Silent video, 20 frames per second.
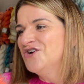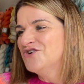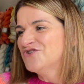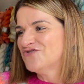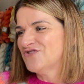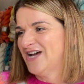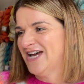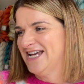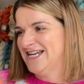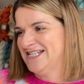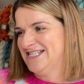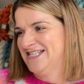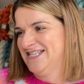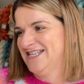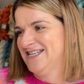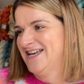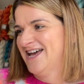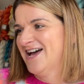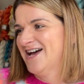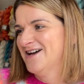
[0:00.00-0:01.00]
Right,
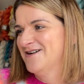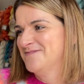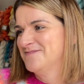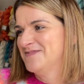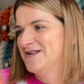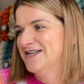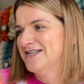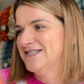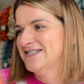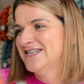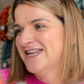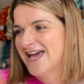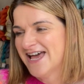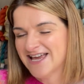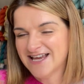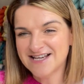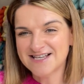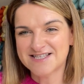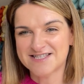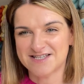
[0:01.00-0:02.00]

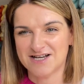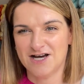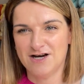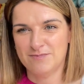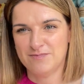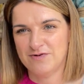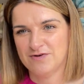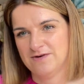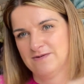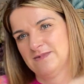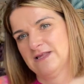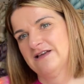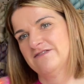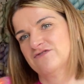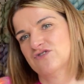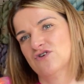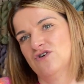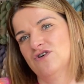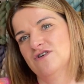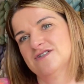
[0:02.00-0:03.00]
next up,
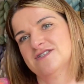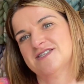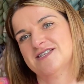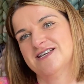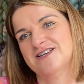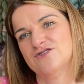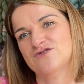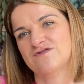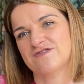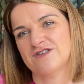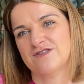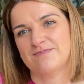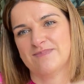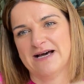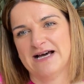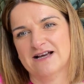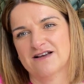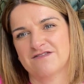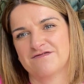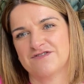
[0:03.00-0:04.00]
I've got sitting over the
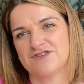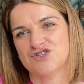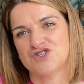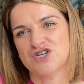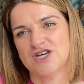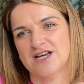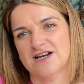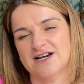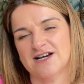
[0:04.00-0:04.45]
back of the chair